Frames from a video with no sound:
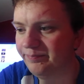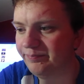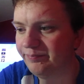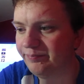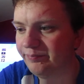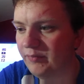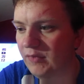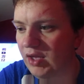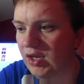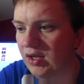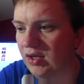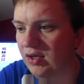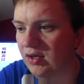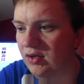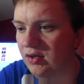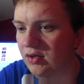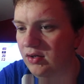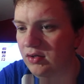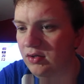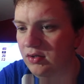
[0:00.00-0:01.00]

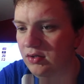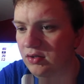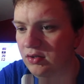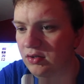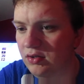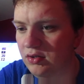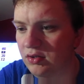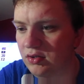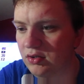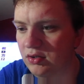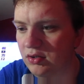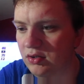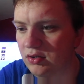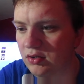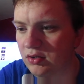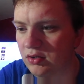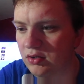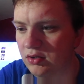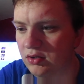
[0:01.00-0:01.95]
No one is speaking in this clip.